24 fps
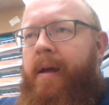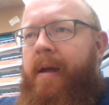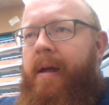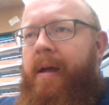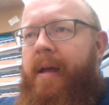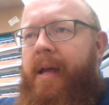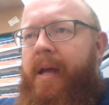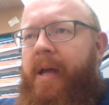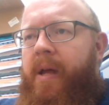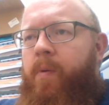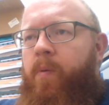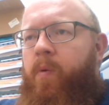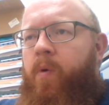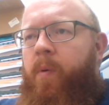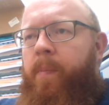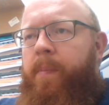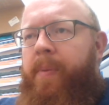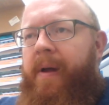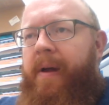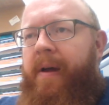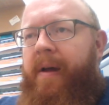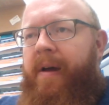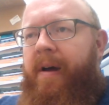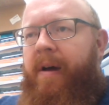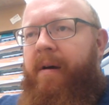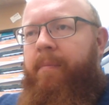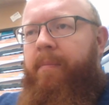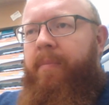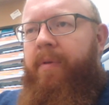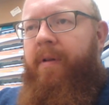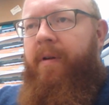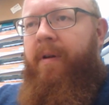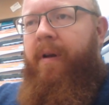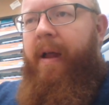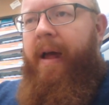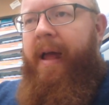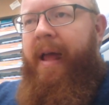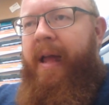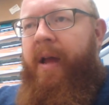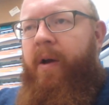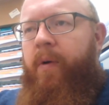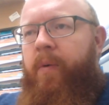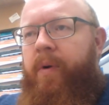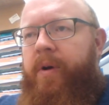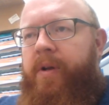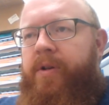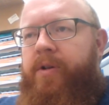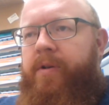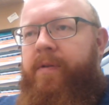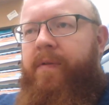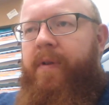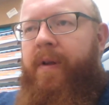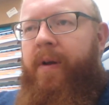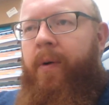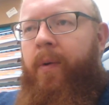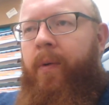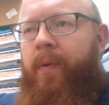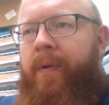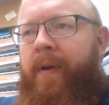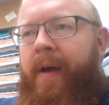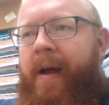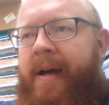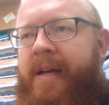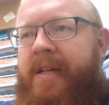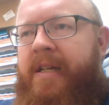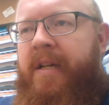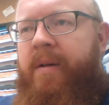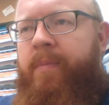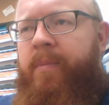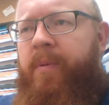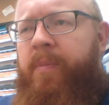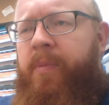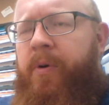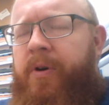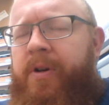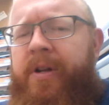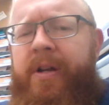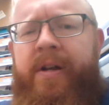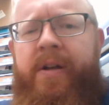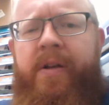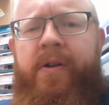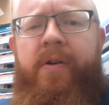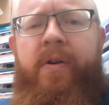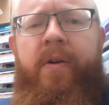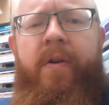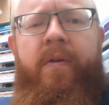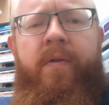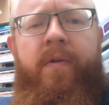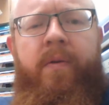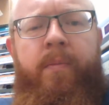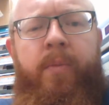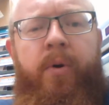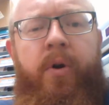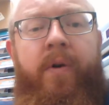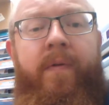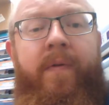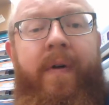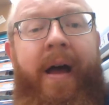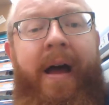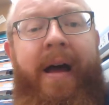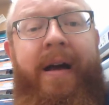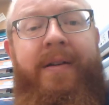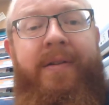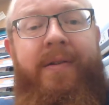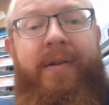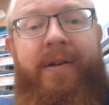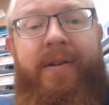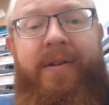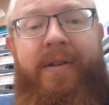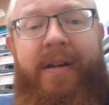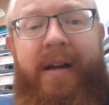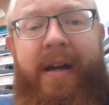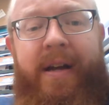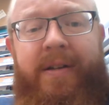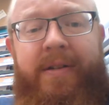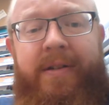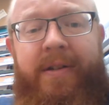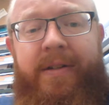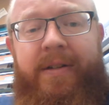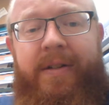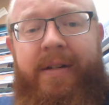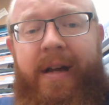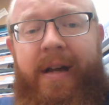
he will pick up the language of the Old Testament, particularly of the book of Exodus and Exodus